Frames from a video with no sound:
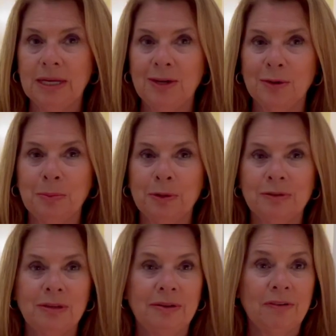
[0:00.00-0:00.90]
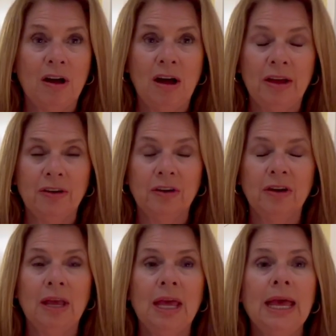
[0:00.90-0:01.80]
you're a person of
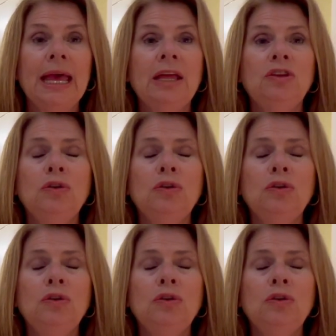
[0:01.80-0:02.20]
honor, and